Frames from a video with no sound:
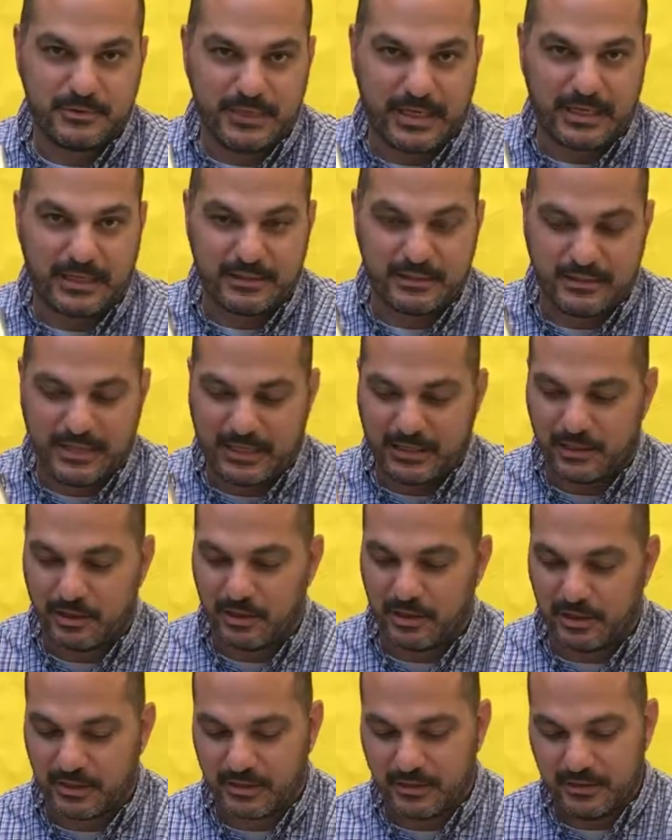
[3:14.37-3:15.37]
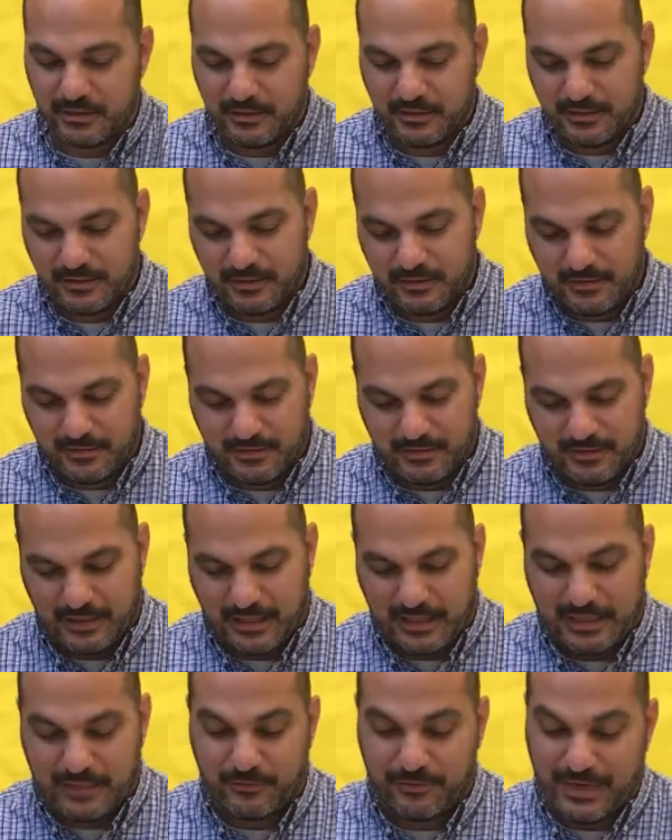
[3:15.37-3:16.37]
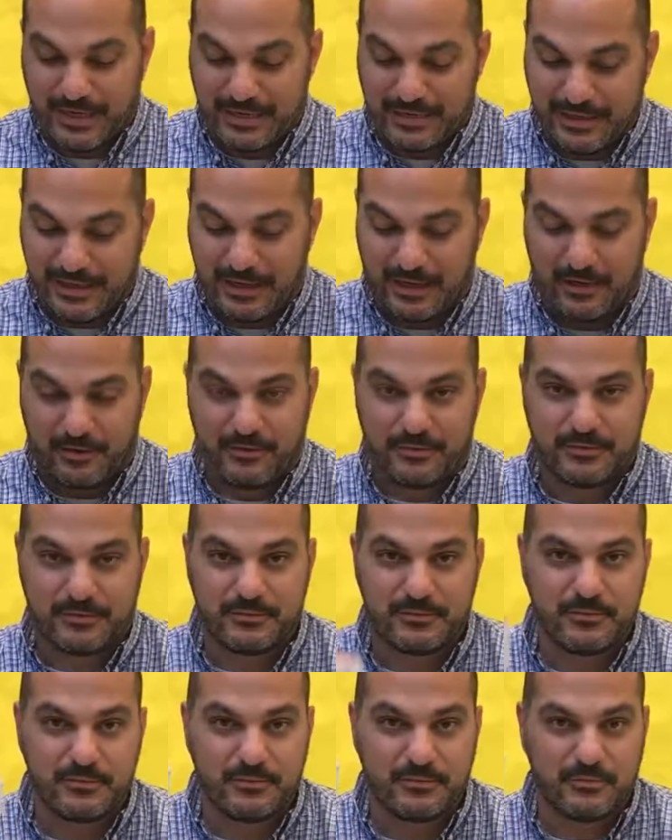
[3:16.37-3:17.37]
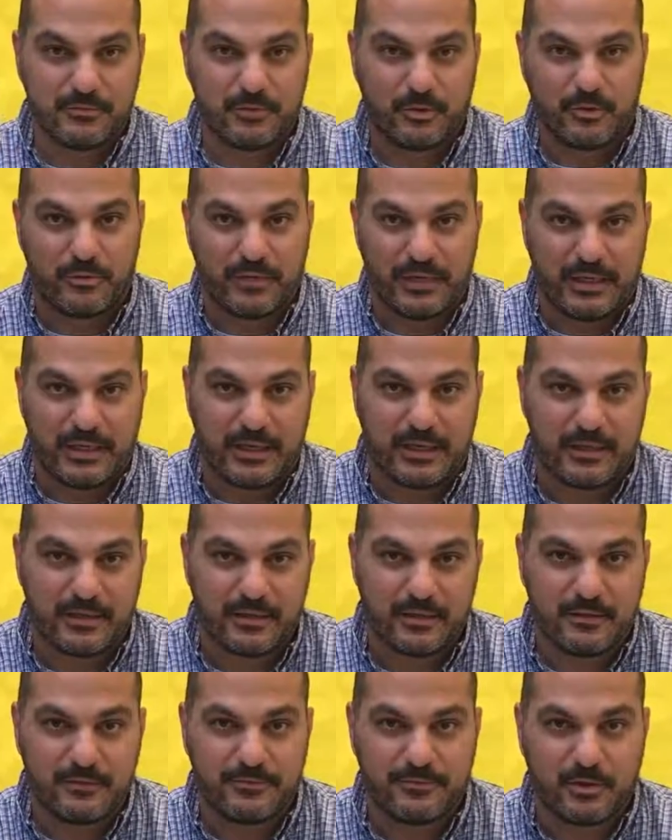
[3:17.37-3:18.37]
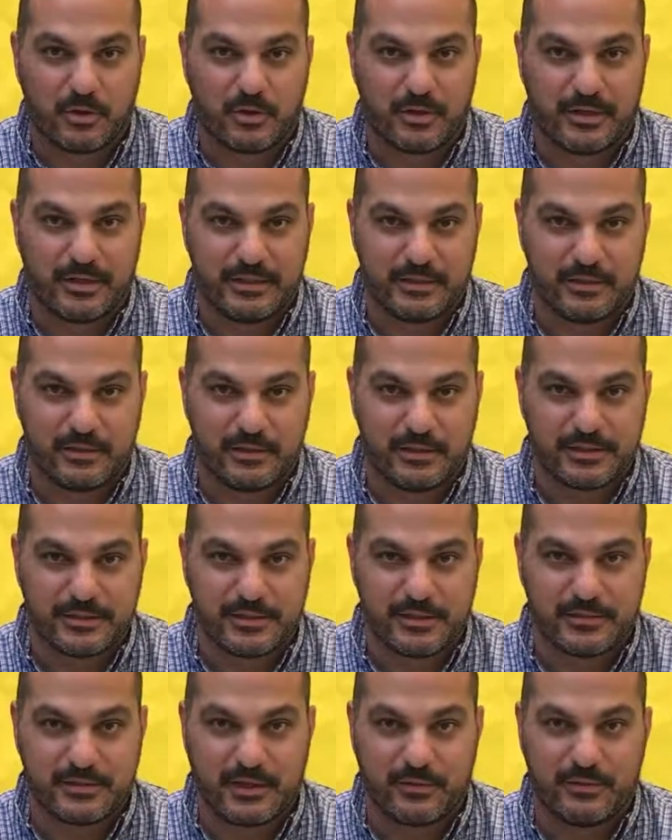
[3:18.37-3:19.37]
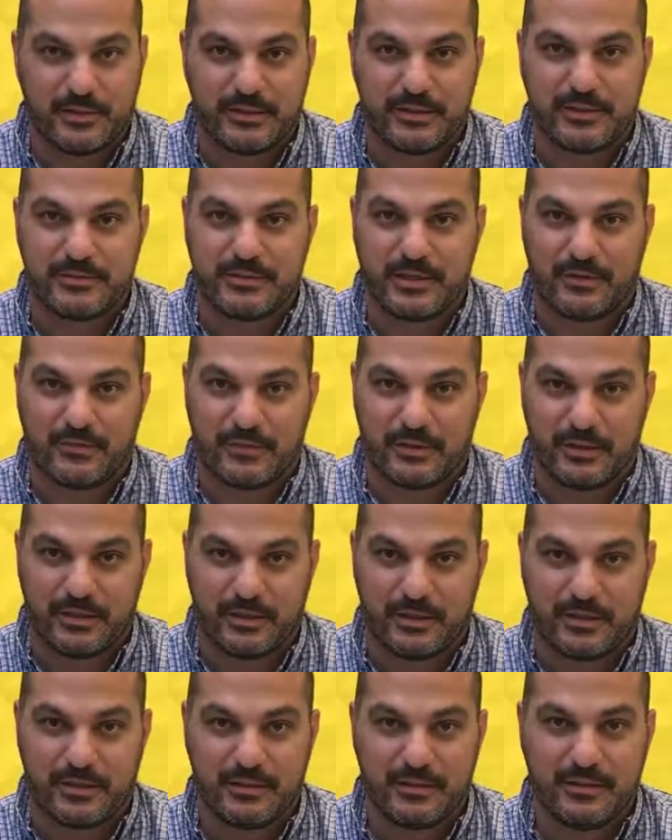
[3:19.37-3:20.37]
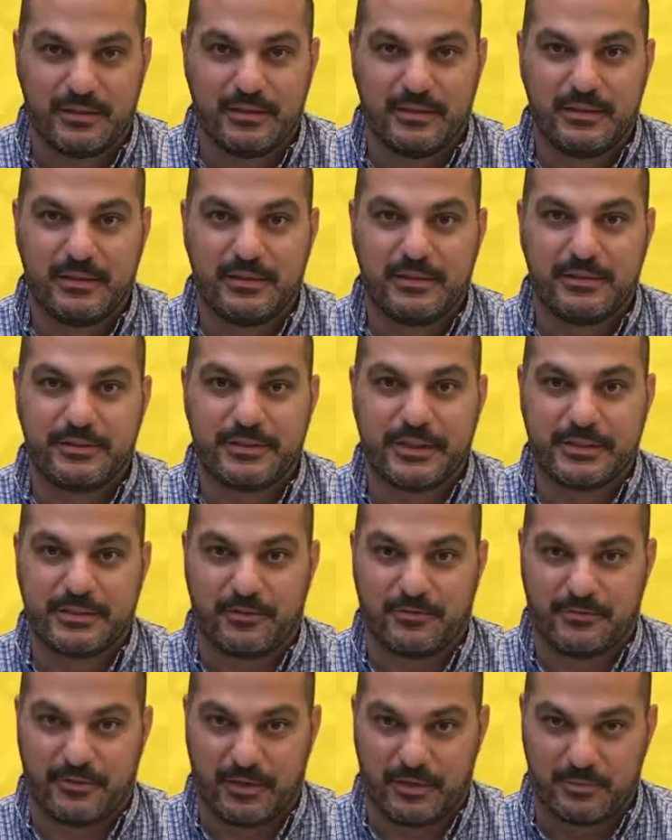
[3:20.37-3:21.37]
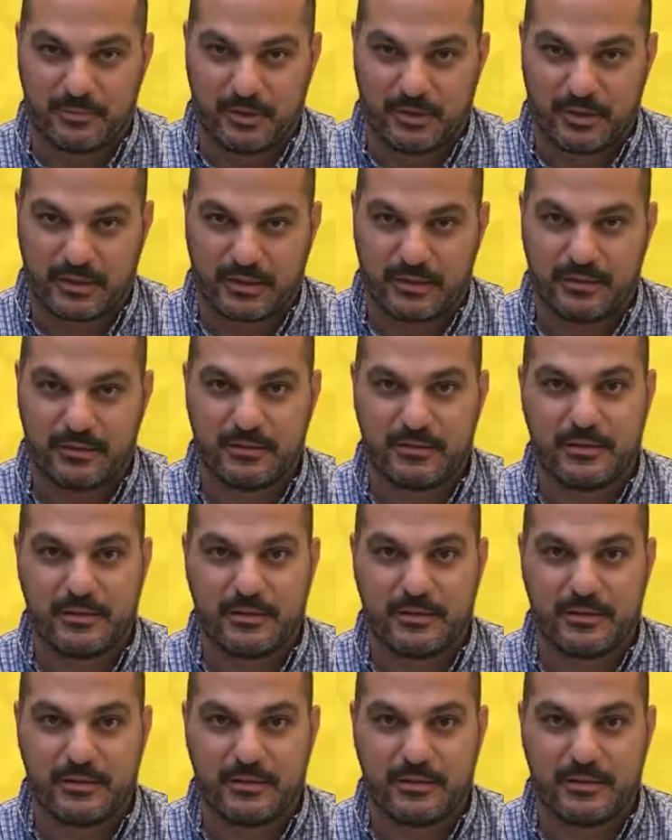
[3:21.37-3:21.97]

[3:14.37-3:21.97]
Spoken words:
Take a look. And right now, we're reading Flora and Ulysses. I read this every year. Such a fun book.